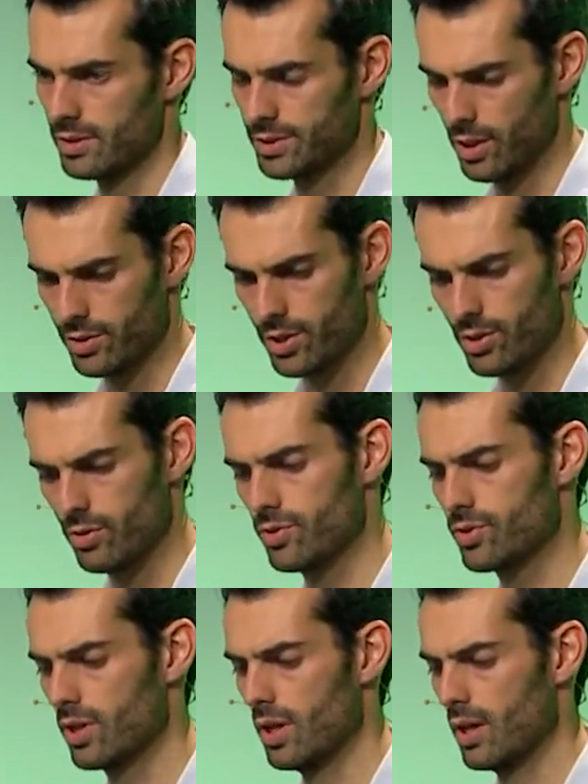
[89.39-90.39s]
So to
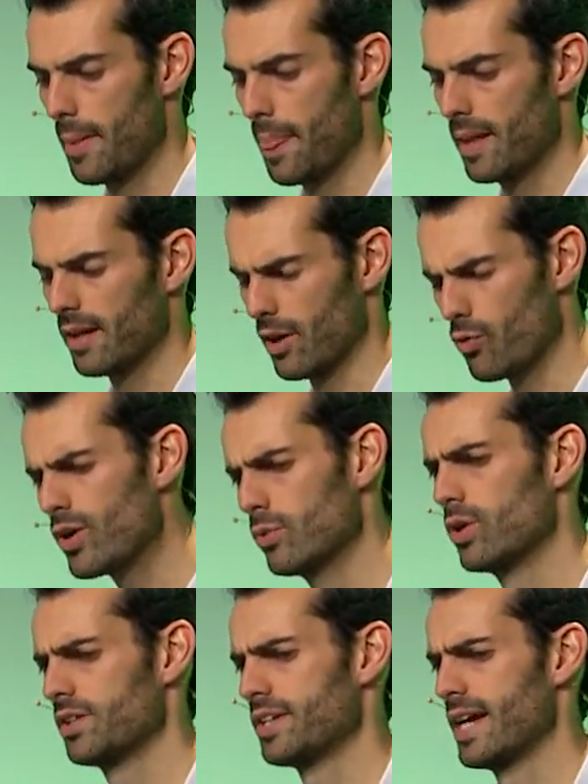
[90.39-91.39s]
use like a real
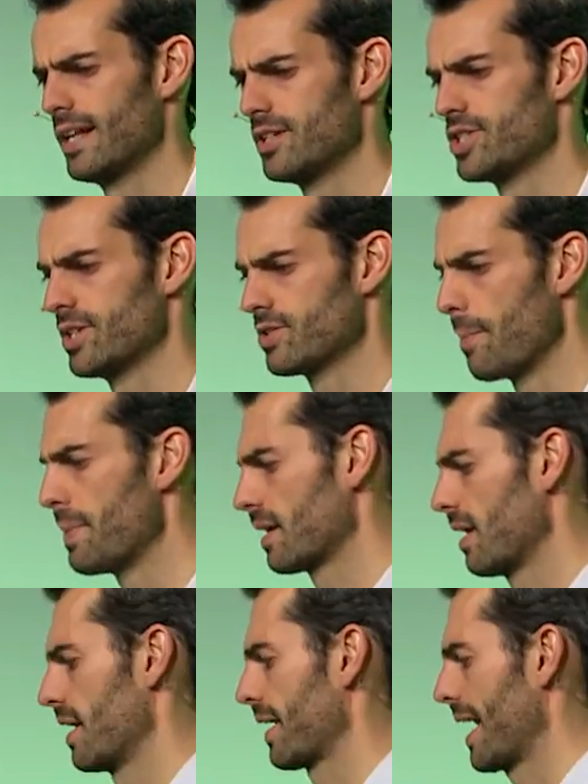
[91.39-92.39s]
world analogy, it's a bit
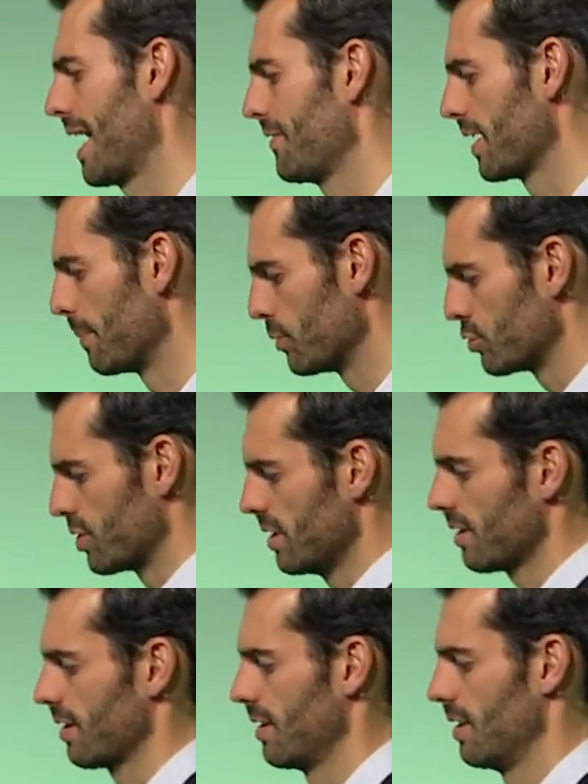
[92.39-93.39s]
like having a
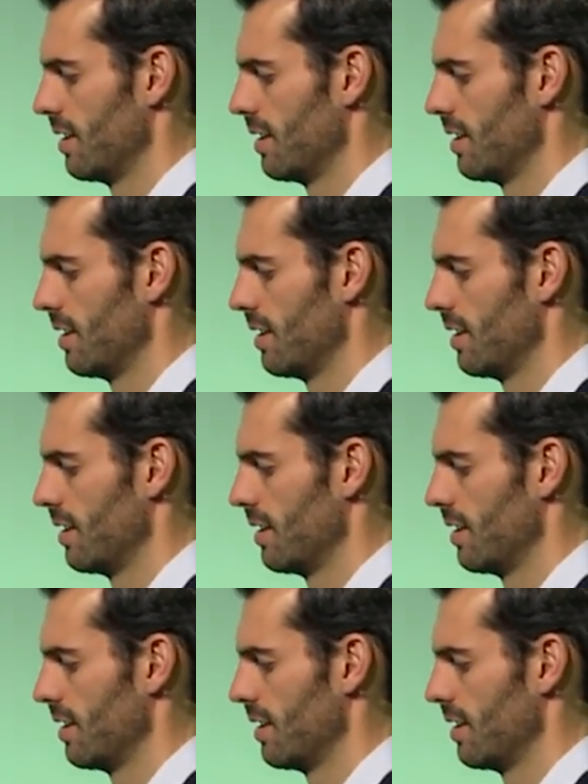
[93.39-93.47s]
boutique